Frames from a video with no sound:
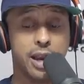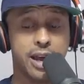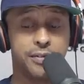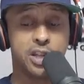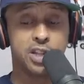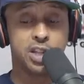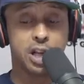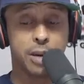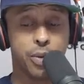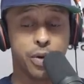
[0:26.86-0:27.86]
Left this
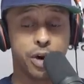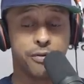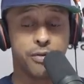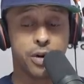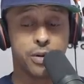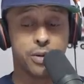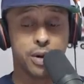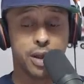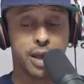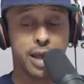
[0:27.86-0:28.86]
shit up on her phone.
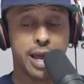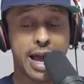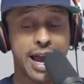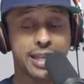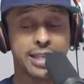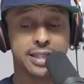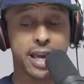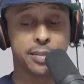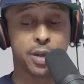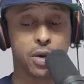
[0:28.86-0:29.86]
I ain't the
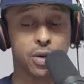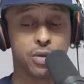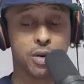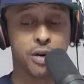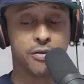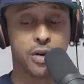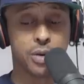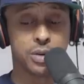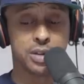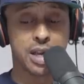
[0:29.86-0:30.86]
type to go through our
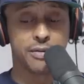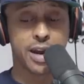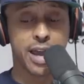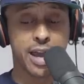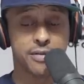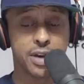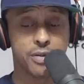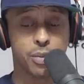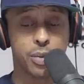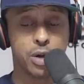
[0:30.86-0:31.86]
phones, never have,
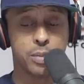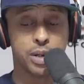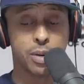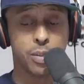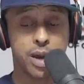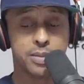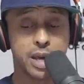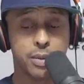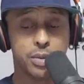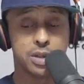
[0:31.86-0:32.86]
never will, but the
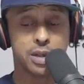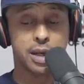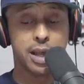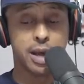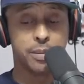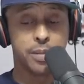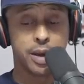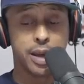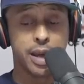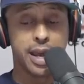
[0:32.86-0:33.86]
website was still up,
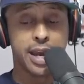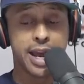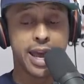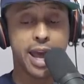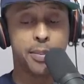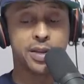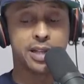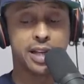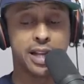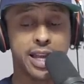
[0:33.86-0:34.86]
and I happened
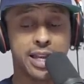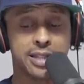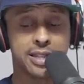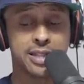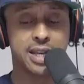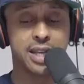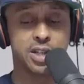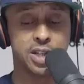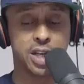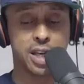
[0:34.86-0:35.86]
to glance and see
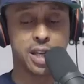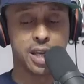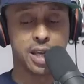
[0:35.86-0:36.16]
the shit.